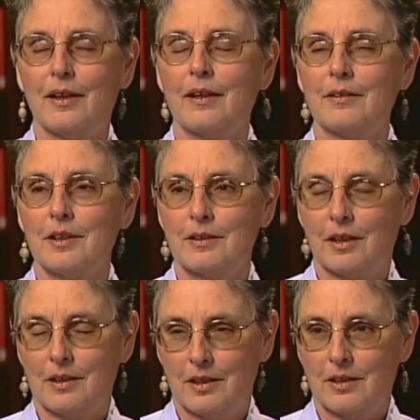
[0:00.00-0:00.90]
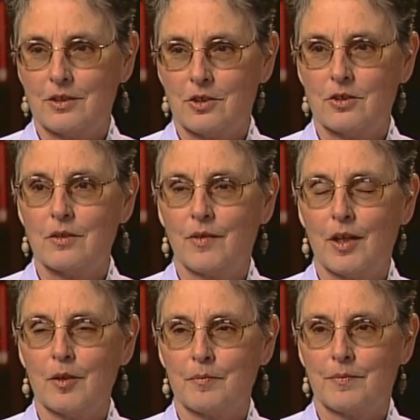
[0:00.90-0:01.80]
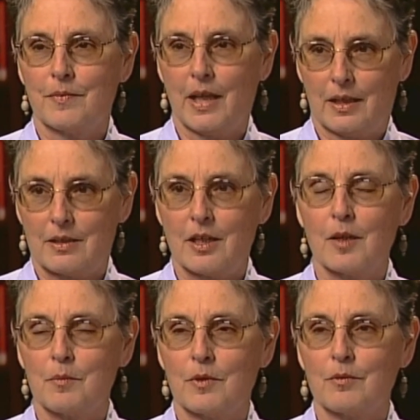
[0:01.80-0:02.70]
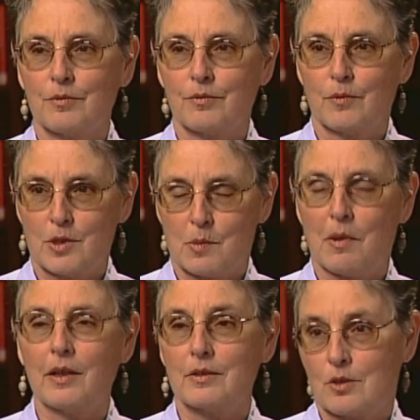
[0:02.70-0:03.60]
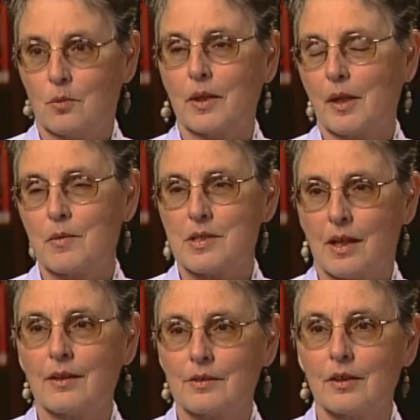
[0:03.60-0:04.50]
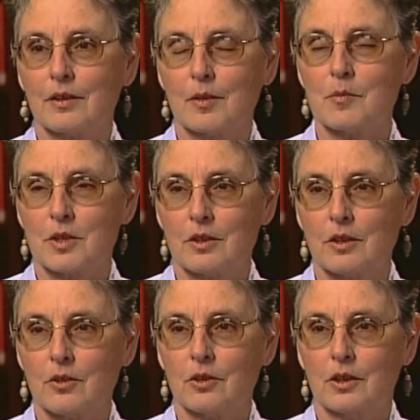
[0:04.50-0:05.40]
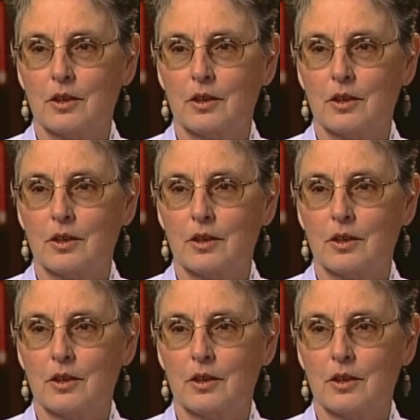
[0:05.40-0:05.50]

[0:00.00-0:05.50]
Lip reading: and that they needed to develop that type of response to what I was asking them to do.